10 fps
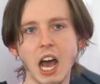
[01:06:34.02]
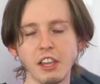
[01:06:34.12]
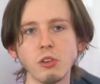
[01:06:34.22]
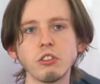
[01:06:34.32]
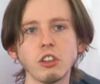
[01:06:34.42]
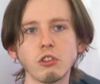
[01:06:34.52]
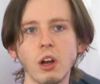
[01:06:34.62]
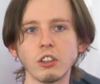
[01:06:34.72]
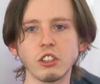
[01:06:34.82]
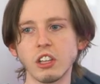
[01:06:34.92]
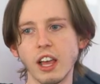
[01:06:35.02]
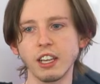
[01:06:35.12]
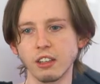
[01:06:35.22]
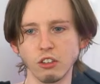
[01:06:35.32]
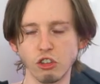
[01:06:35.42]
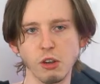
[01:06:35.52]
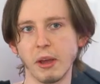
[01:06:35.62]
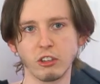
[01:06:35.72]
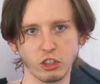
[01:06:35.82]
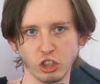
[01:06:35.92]
I used to draw just like
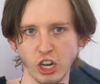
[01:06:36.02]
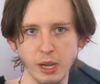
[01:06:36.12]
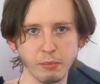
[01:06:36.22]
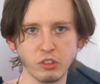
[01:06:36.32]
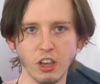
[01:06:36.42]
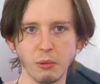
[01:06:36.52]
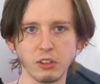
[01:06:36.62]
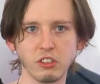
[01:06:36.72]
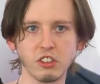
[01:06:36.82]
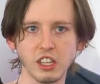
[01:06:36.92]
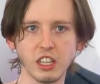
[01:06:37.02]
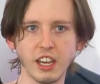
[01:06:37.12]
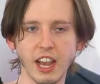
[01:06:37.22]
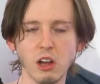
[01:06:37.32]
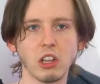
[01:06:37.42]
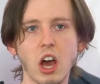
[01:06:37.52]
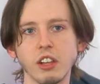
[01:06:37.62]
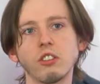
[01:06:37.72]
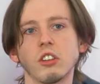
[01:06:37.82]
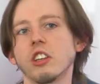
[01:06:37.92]
geometric shapes. I would see like how
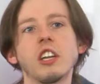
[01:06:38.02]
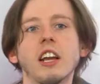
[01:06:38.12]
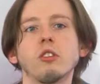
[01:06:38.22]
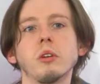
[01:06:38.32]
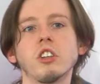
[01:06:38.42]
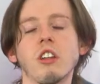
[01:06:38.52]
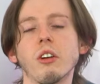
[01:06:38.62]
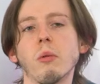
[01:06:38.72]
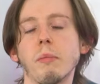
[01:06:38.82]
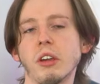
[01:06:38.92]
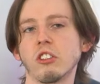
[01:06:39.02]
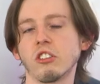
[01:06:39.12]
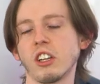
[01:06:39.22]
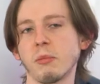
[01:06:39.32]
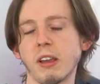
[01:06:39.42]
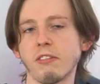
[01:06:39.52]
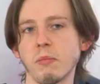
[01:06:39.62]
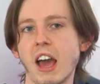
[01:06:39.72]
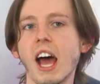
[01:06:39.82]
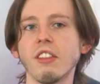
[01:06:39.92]
lines could connect to each other and what pictures I could make
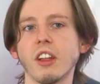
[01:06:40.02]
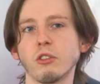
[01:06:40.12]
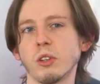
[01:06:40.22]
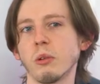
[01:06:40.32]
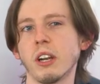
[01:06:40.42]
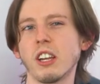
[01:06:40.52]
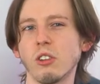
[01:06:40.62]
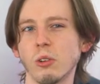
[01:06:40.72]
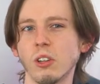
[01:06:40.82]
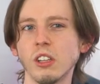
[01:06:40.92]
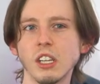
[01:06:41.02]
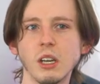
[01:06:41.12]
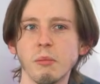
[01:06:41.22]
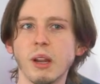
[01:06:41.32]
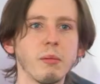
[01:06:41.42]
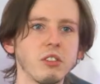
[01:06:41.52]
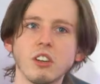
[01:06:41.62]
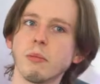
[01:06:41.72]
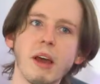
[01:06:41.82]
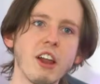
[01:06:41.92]
from that. That's really what I doodle but I'm
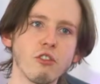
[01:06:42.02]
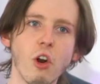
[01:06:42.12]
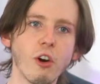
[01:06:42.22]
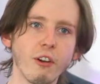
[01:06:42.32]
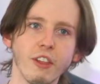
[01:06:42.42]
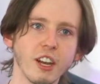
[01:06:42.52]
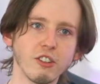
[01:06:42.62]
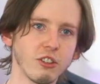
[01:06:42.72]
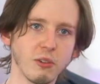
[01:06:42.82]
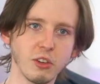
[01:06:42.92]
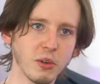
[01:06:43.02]
such a bad drawer that I just don't do